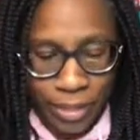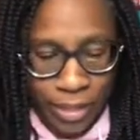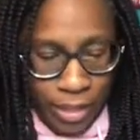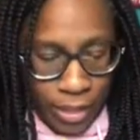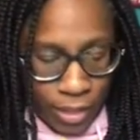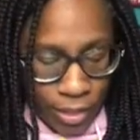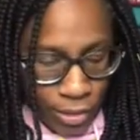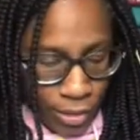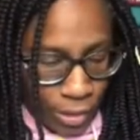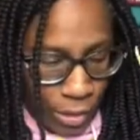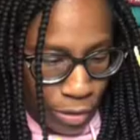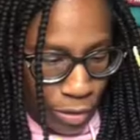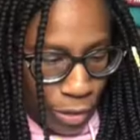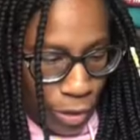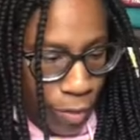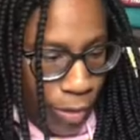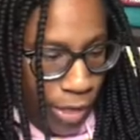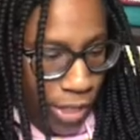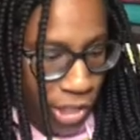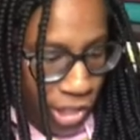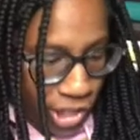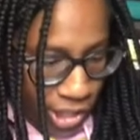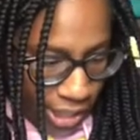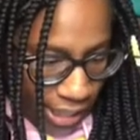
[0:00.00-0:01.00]
So the
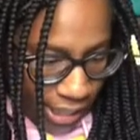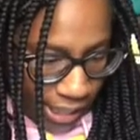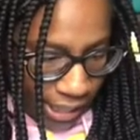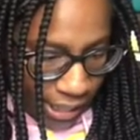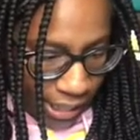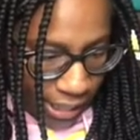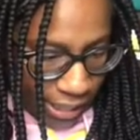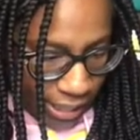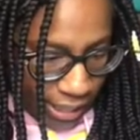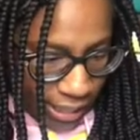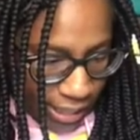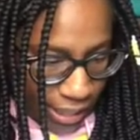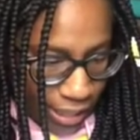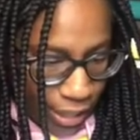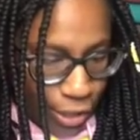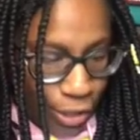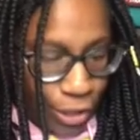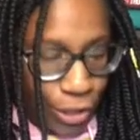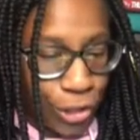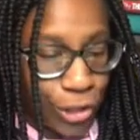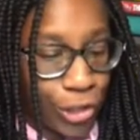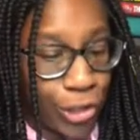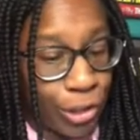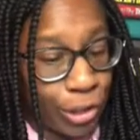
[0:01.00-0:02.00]
question is,
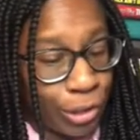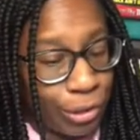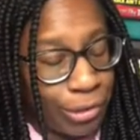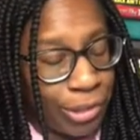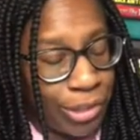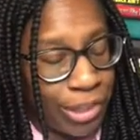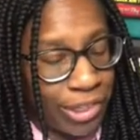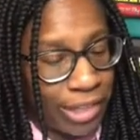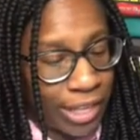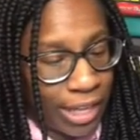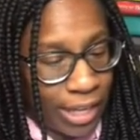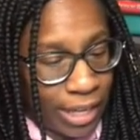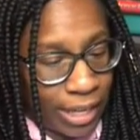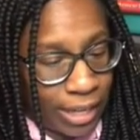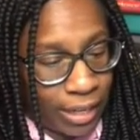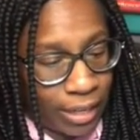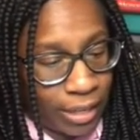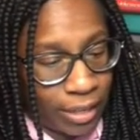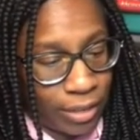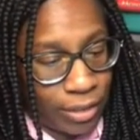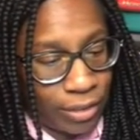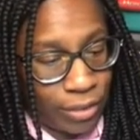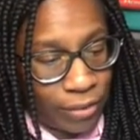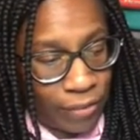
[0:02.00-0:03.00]
do you think
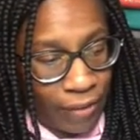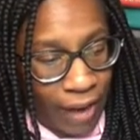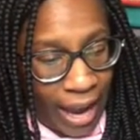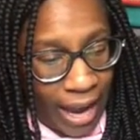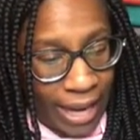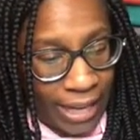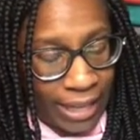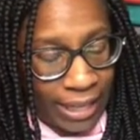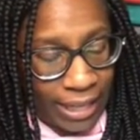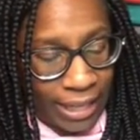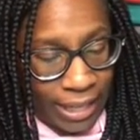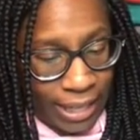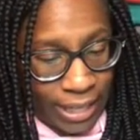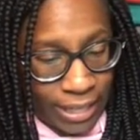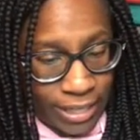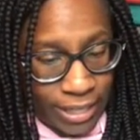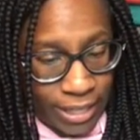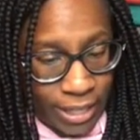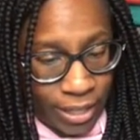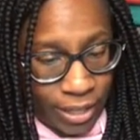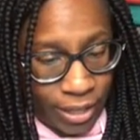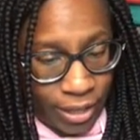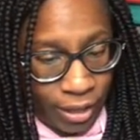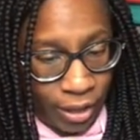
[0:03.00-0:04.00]
you've had it
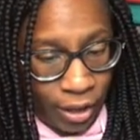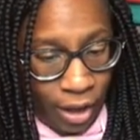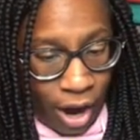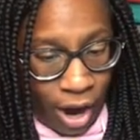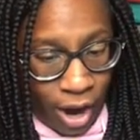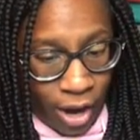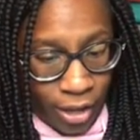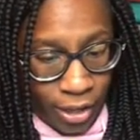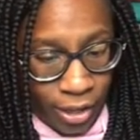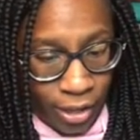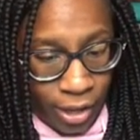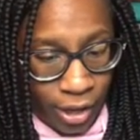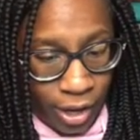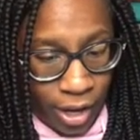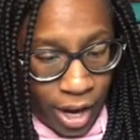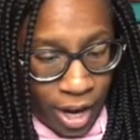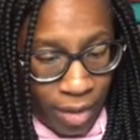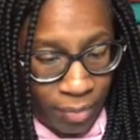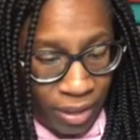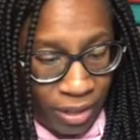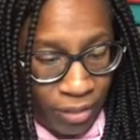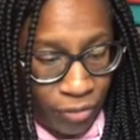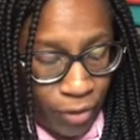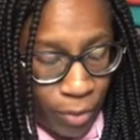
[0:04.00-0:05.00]
easier or harder
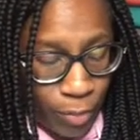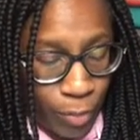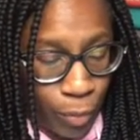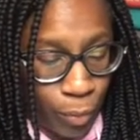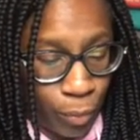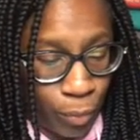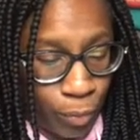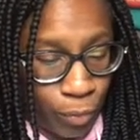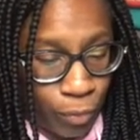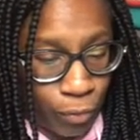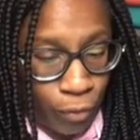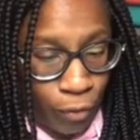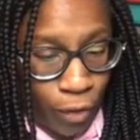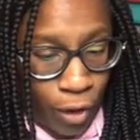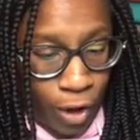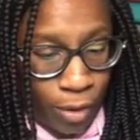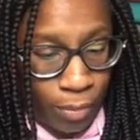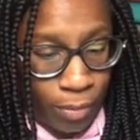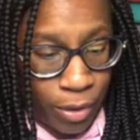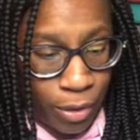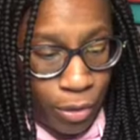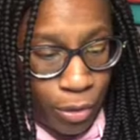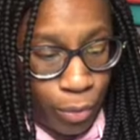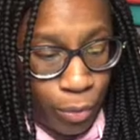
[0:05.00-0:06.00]
coming from
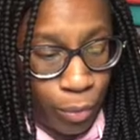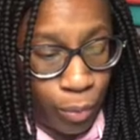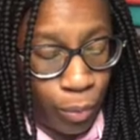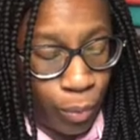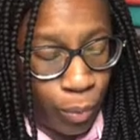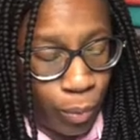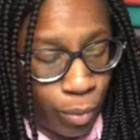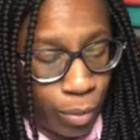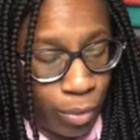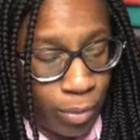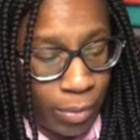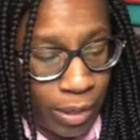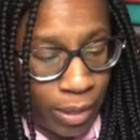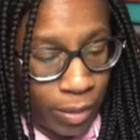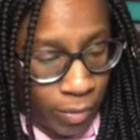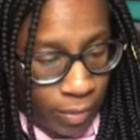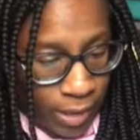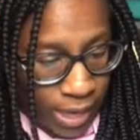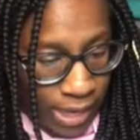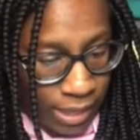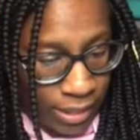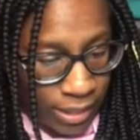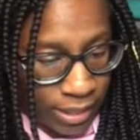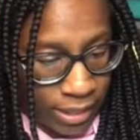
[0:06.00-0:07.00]
the rural
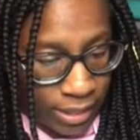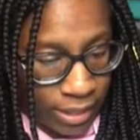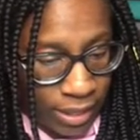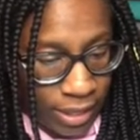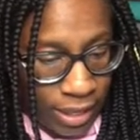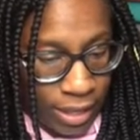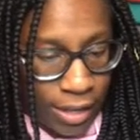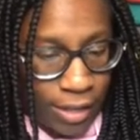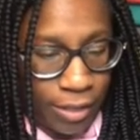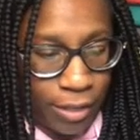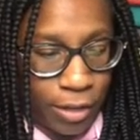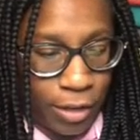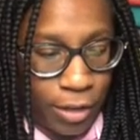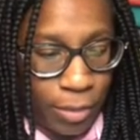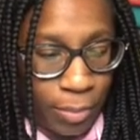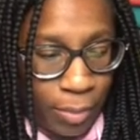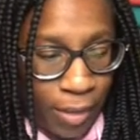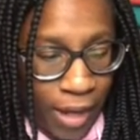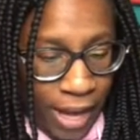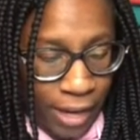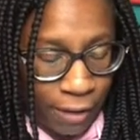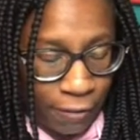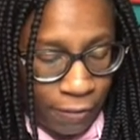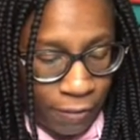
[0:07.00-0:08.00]
Midwest than a
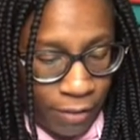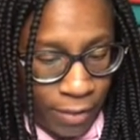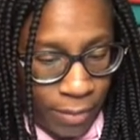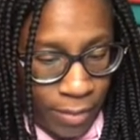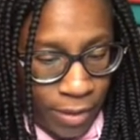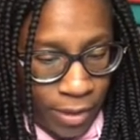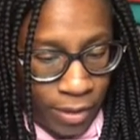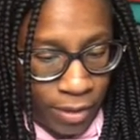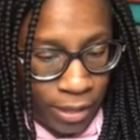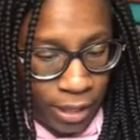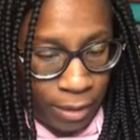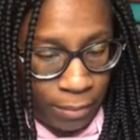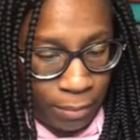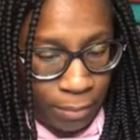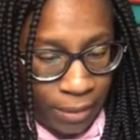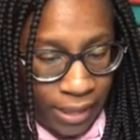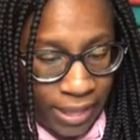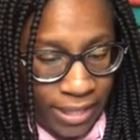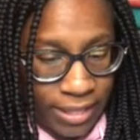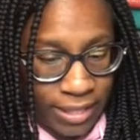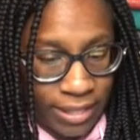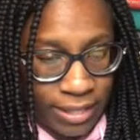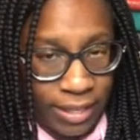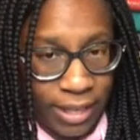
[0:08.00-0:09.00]
Black female in
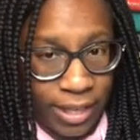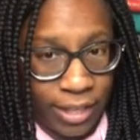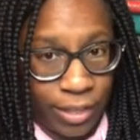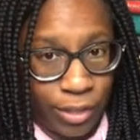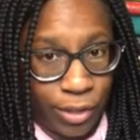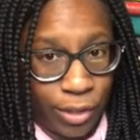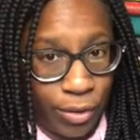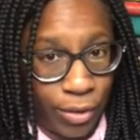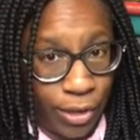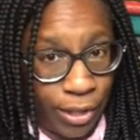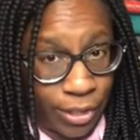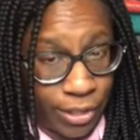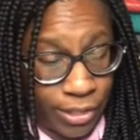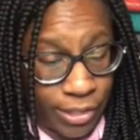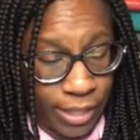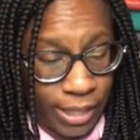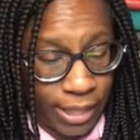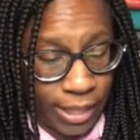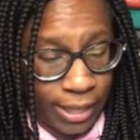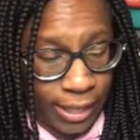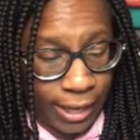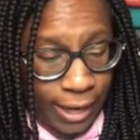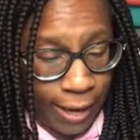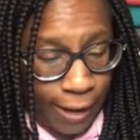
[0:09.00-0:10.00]
places like New York or
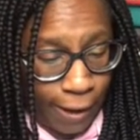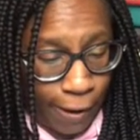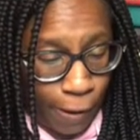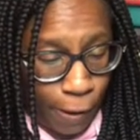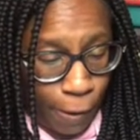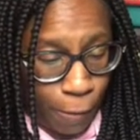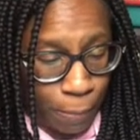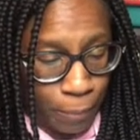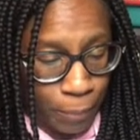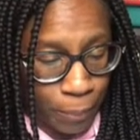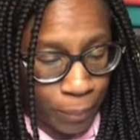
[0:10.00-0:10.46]
San Diego?